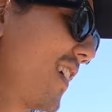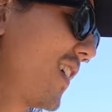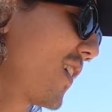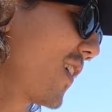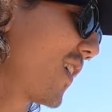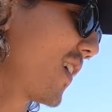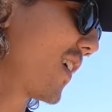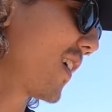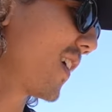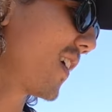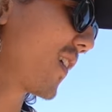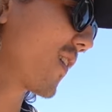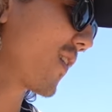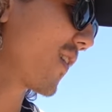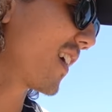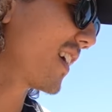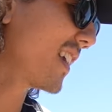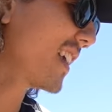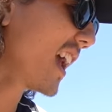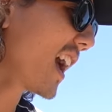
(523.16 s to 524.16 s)
Oh, on a rail? On a
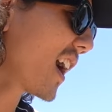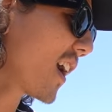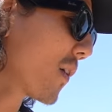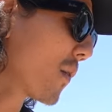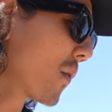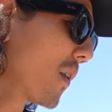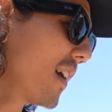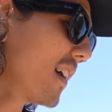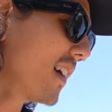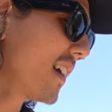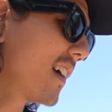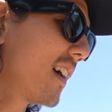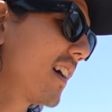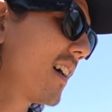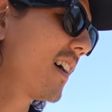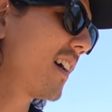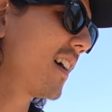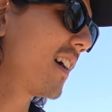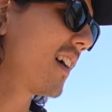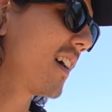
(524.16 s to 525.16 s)
yeah, What? No, oh,
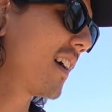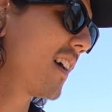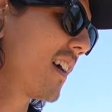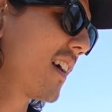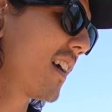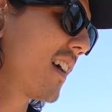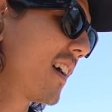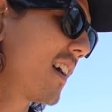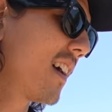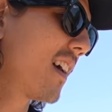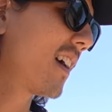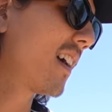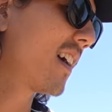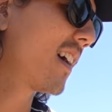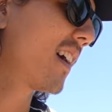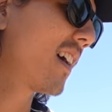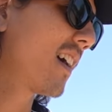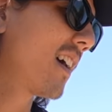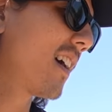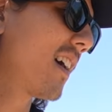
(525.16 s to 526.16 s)
yeah, what do you
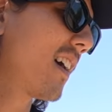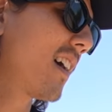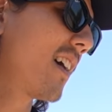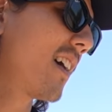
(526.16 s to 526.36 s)
mean? Do